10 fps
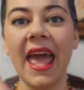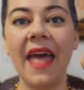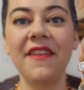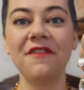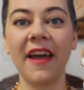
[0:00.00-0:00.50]

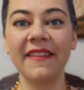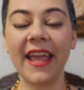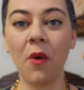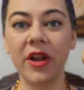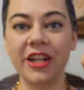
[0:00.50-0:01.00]
And then finally,
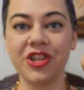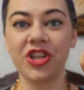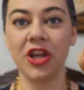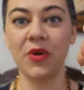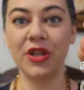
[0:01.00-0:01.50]
I wanted to
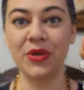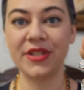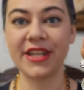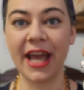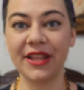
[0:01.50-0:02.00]
show you a new
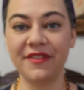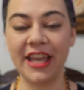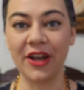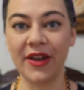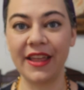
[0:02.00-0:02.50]
style of
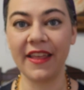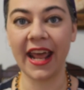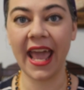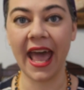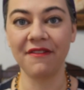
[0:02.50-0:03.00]
earring that I
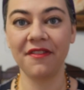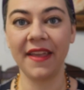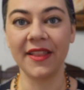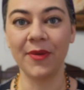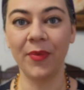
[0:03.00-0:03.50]
have
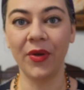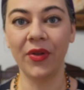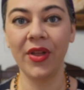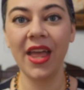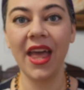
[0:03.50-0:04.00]

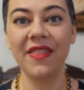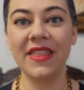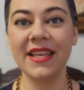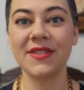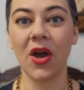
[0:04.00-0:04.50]
available.
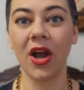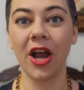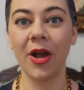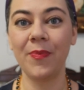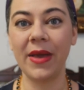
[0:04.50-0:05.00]
These
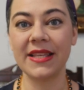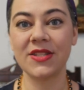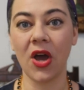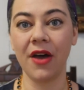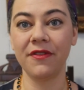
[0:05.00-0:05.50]
are
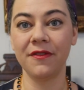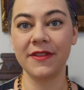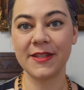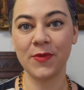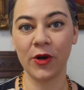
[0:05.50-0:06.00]
based off of
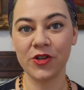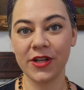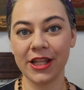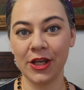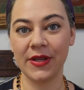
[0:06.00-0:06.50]
this portrait that